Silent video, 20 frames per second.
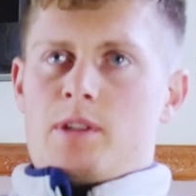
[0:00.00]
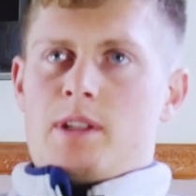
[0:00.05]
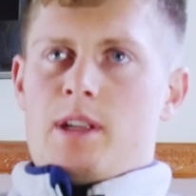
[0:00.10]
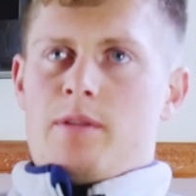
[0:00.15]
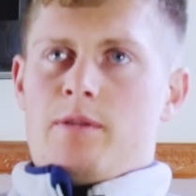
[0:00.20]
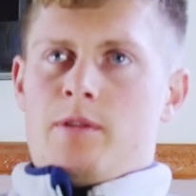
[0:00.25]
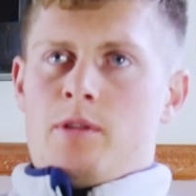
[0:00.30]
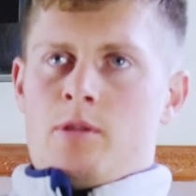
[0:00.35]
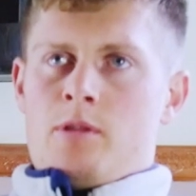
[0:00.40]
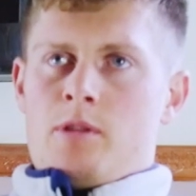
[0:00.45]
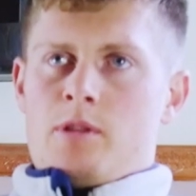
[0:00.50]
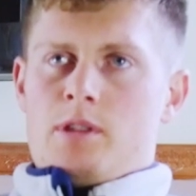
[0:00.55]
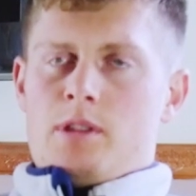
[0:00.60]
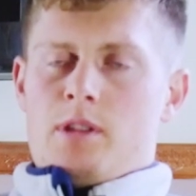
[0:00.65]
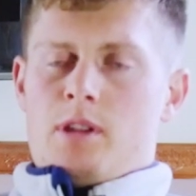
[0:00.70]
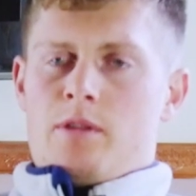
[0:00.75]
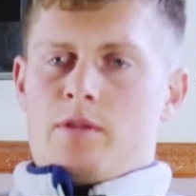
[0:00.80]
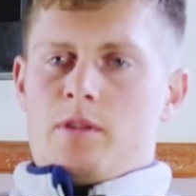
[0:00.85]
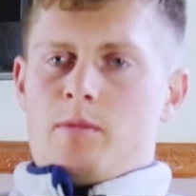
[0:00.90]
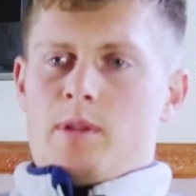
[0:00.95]
stepped forwards
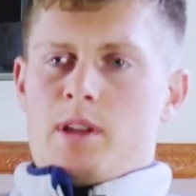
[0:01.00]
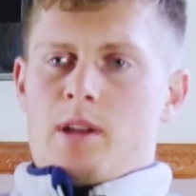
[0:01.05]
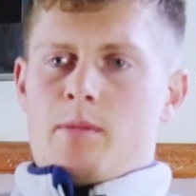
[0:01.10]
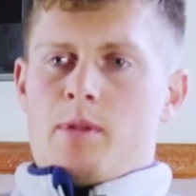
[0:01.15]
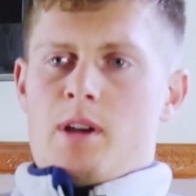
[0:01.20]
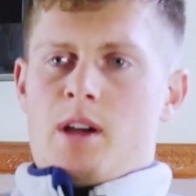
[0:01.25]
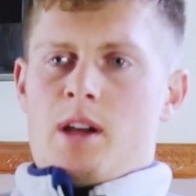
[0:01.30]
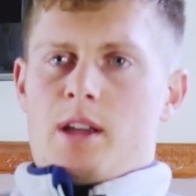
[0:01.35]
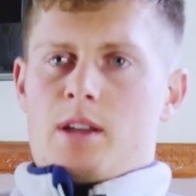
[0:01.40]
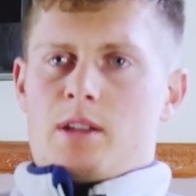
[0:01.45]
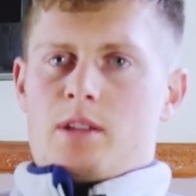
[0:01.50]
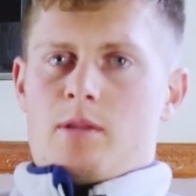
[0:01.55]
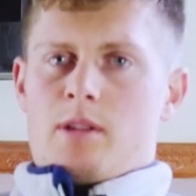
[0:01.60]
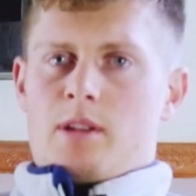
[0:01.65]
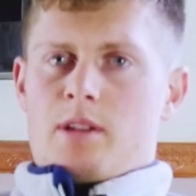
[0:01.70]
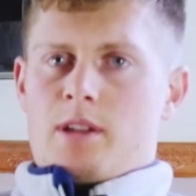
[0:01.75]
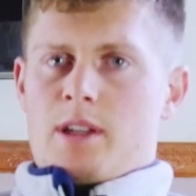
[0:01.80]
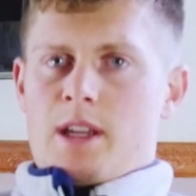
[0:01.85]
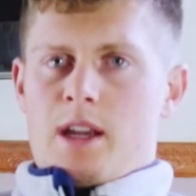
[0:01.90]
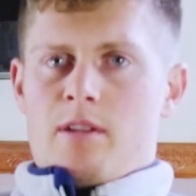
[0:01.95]
and offered me a bike so
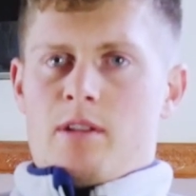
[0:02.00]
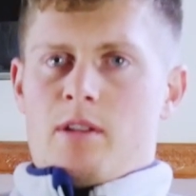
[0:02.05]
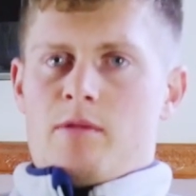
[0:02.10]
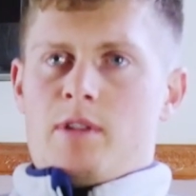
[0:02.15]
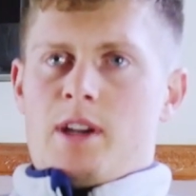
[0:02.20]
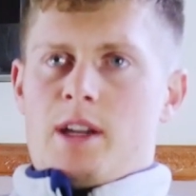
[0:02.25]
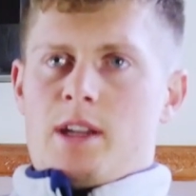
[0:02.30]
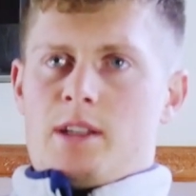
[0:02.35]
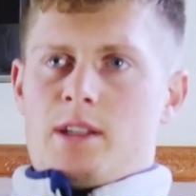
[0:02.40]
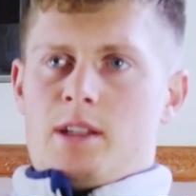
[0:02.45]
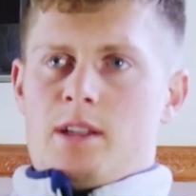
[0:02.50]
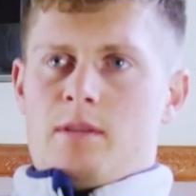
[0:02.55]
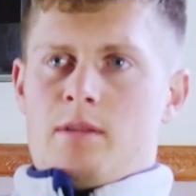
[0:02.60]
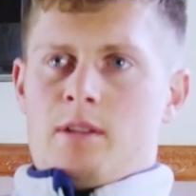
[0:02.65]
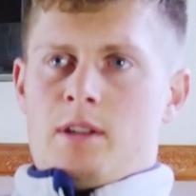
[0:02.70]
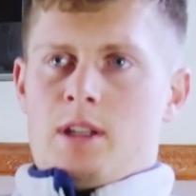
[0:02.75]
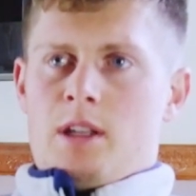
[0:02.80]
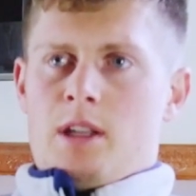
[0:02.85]
I could carry on racing.